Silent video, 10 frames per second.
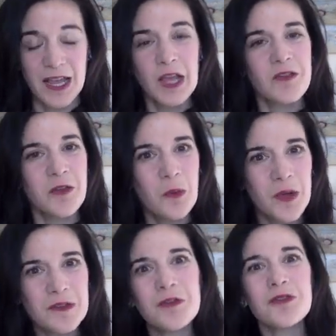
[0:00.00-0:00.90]
So
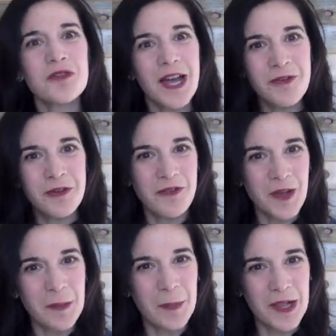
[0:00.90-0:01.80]
what's your travel
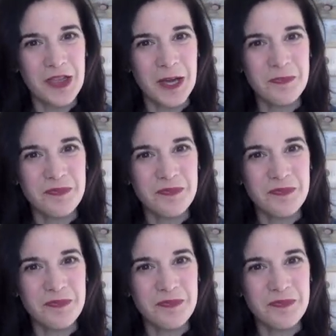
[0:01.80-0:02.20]
fund budget?